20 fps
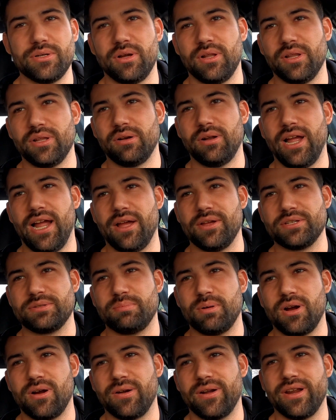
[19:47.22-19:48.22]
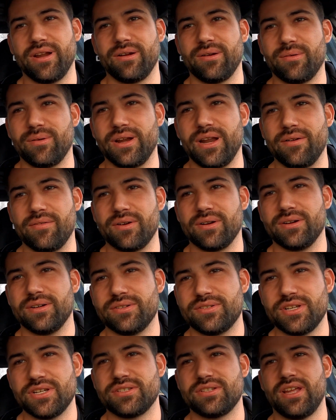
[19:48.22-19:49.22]
little house party or whatever,
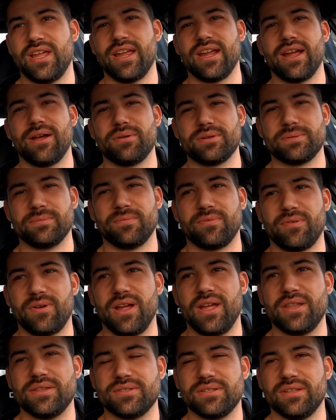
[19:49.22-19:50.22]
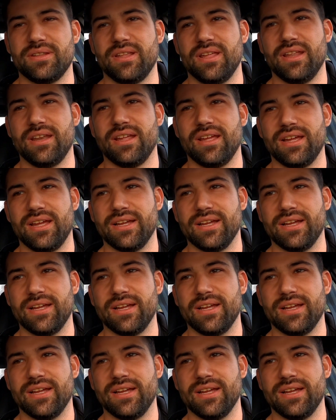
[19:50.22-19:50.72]
just to hang out with some friends, and then